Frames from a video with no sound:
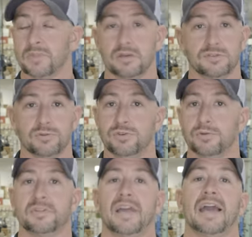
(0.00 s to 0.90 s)
As soon as you
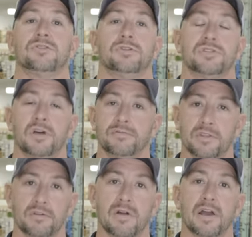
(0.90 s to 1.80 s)
attach yourself to
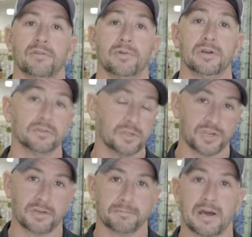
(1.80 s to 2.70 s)
the rod and reel in the
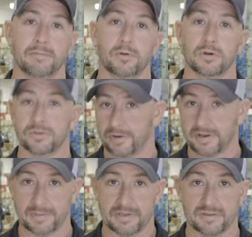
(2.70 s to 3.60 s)
jig and pop world, you're at
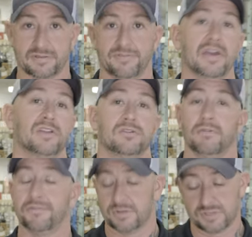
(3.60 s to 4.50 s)
a big disadvantage. If a
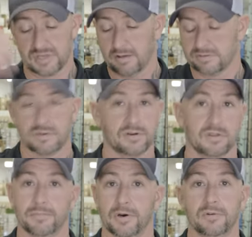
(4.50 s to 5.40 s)
fish sounds under
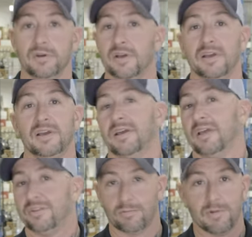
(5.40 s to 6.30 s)
the boat
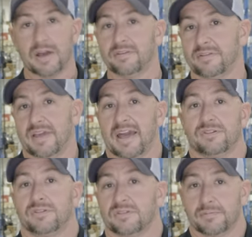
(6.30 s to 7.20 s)
and your rod is
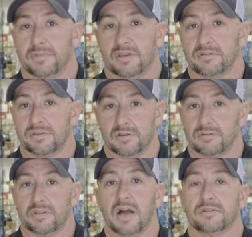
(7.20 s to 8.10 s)
attached to something, you know,
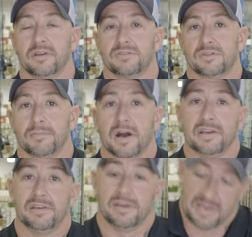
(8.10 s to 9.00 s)
locked against your
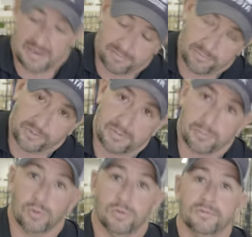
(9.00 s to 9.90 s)
body, you can't really
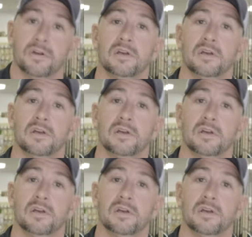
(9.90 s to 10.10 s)
move.